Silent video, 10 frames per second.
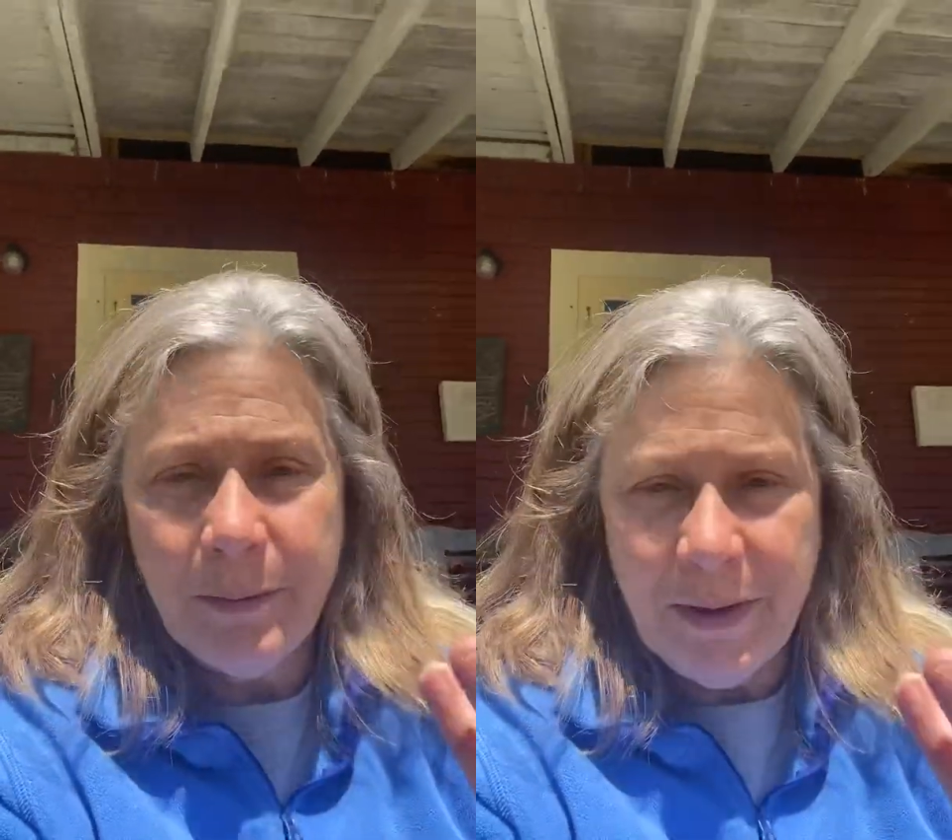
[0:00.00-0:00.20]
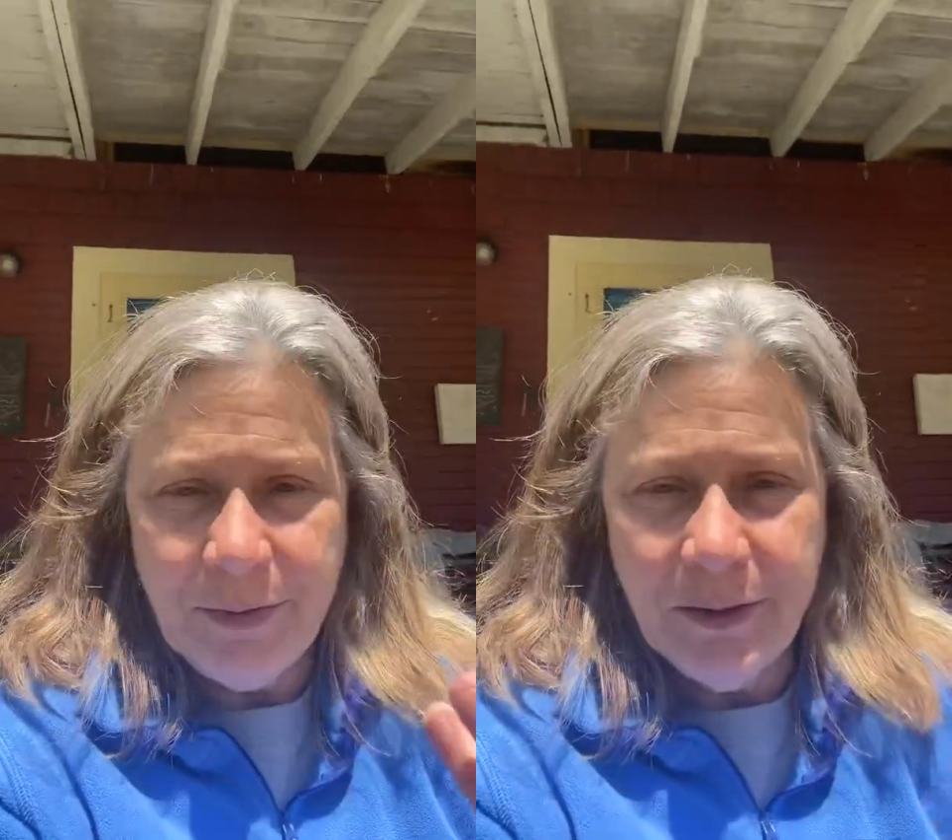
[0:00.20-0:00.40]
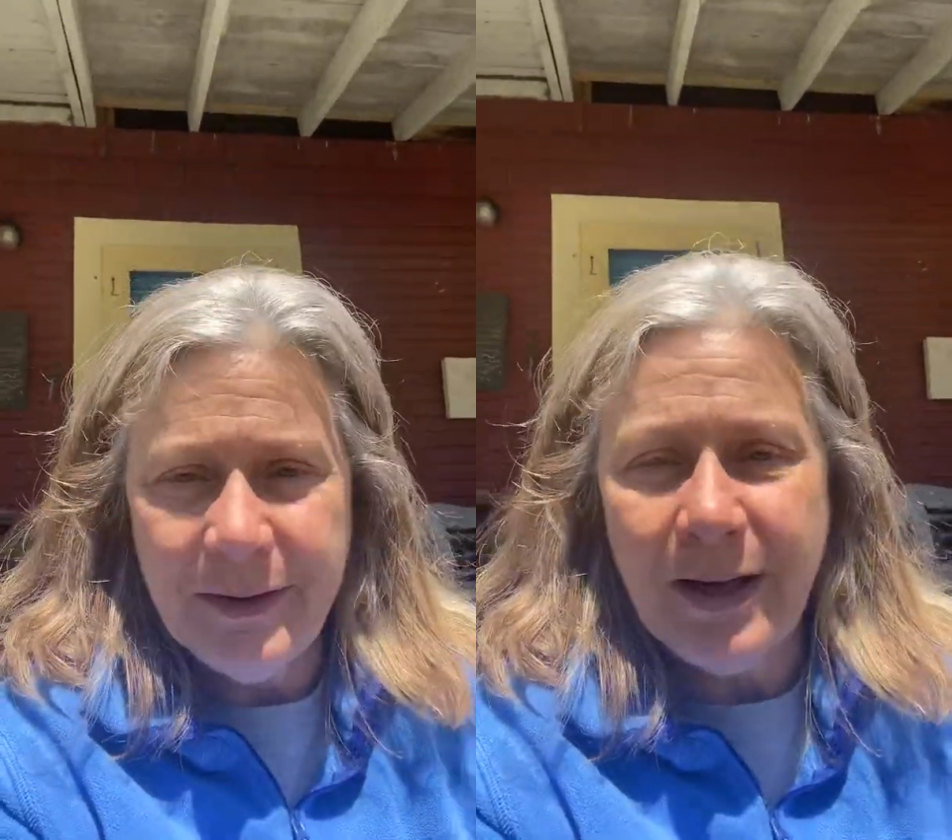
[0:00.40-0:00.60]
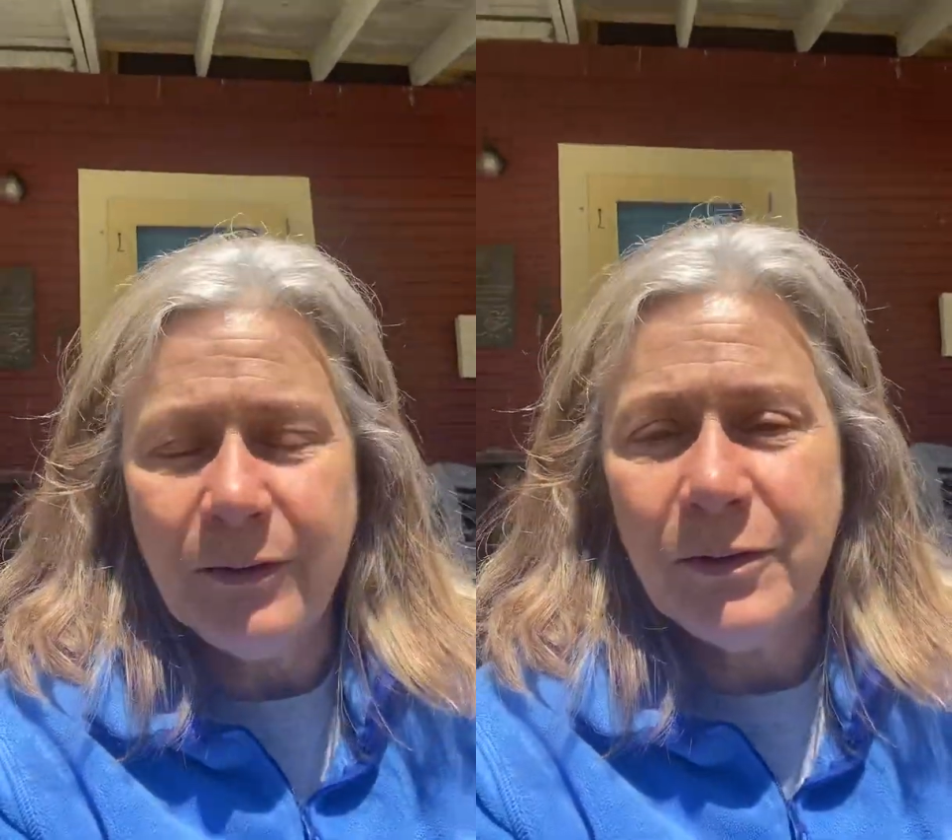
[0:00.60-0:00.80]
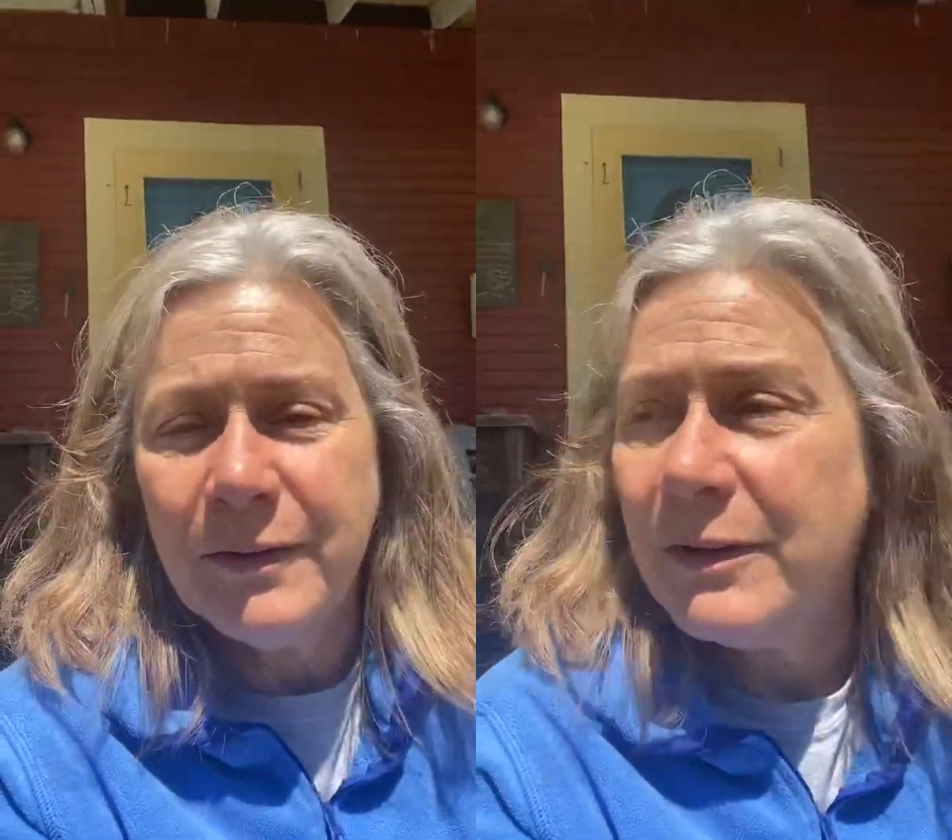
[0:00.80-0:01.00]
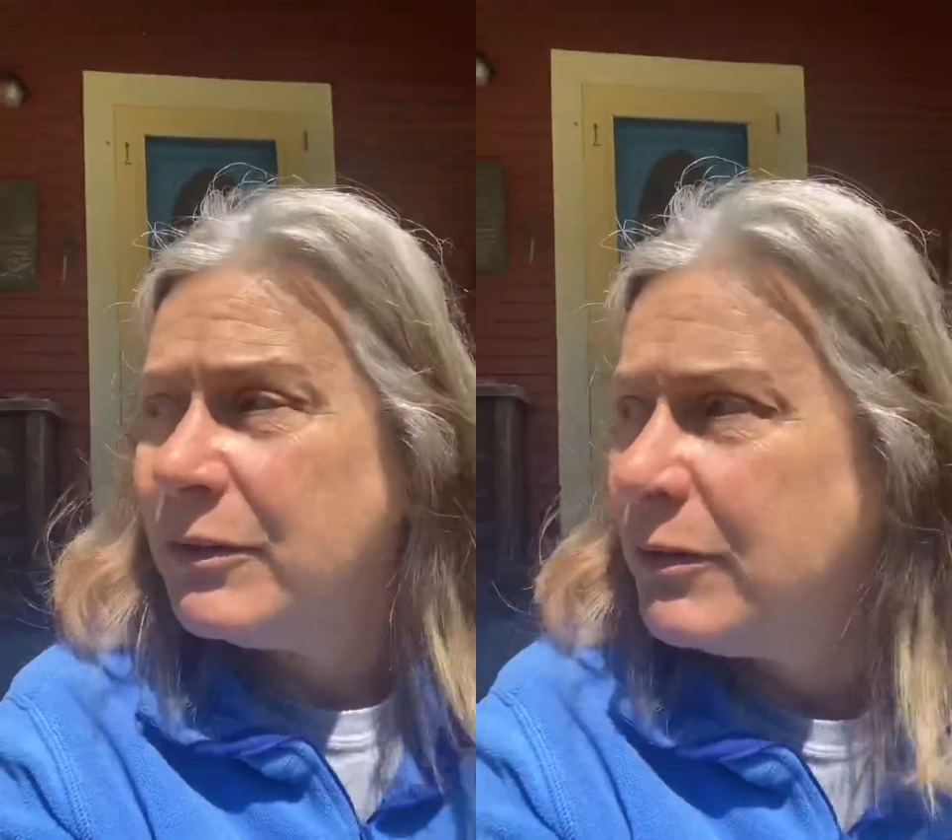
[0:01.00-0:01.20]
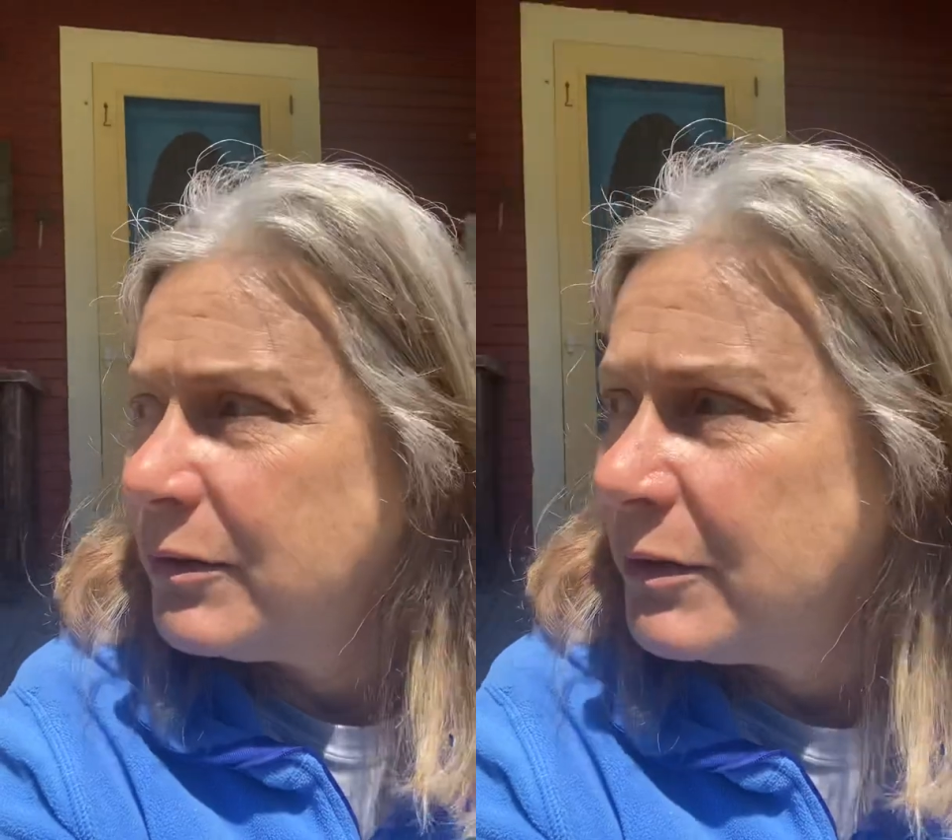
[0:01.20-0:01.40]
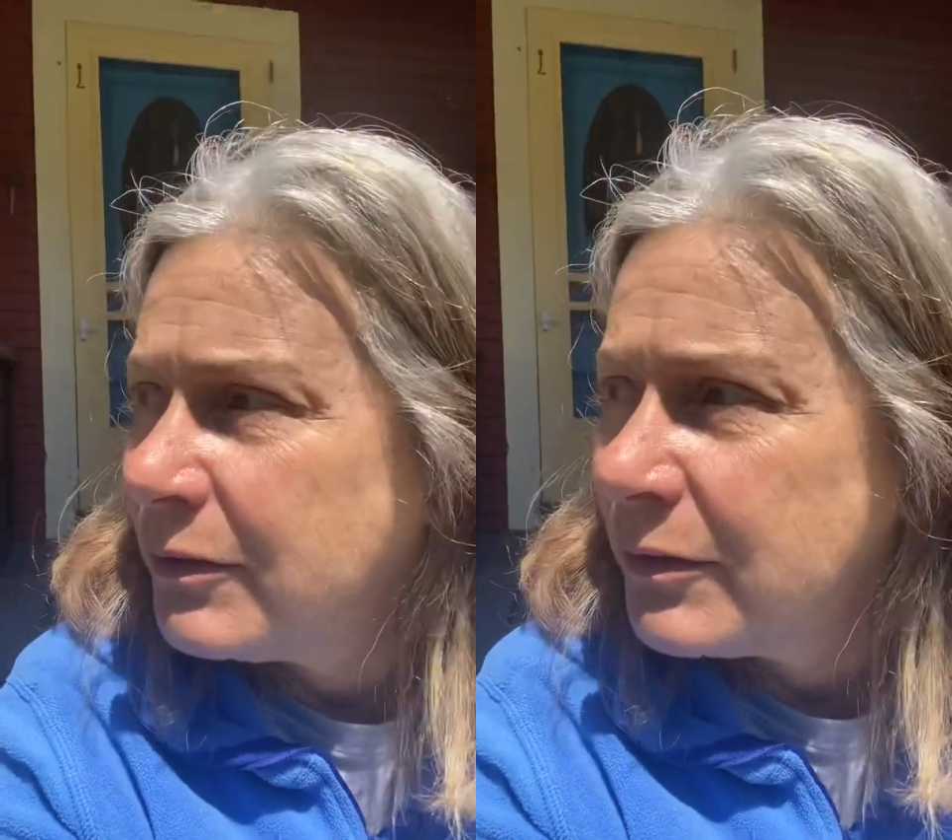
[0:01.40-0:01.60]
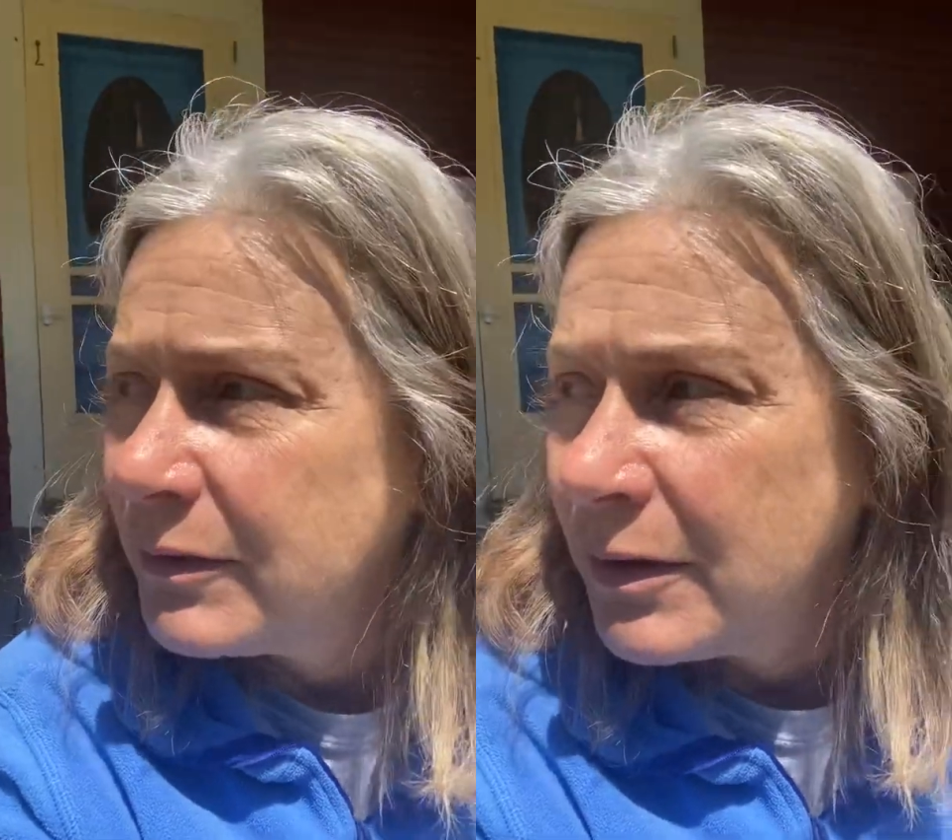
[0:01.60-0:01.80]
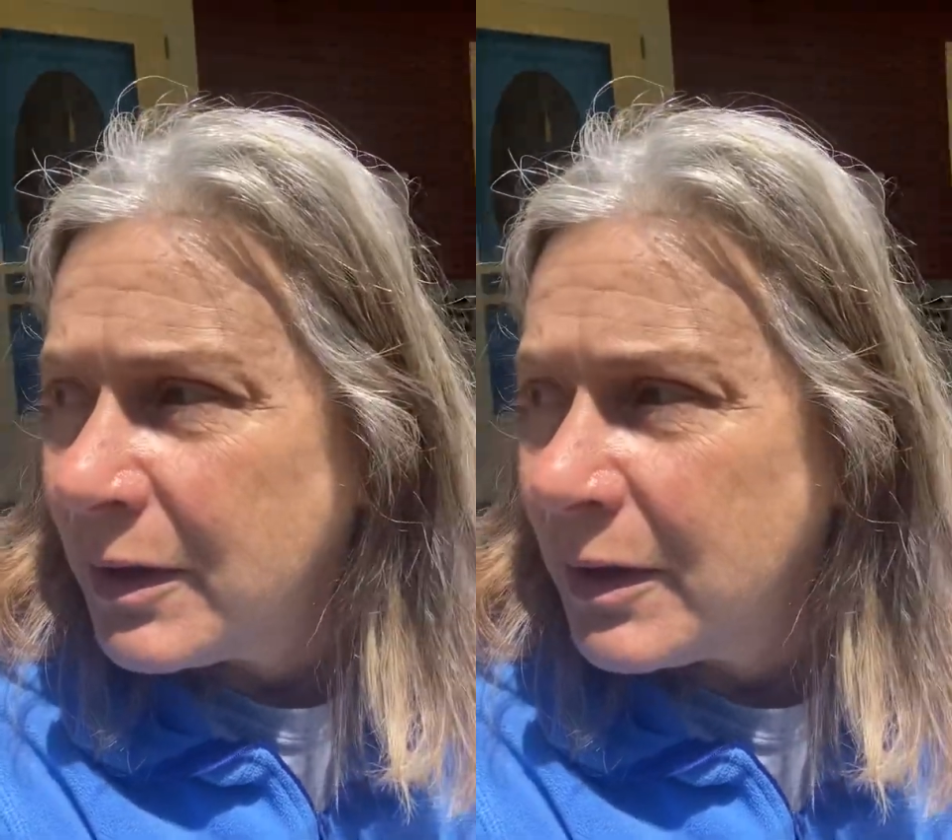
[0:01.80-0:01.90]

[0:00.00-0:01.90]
about their doubts or their concerns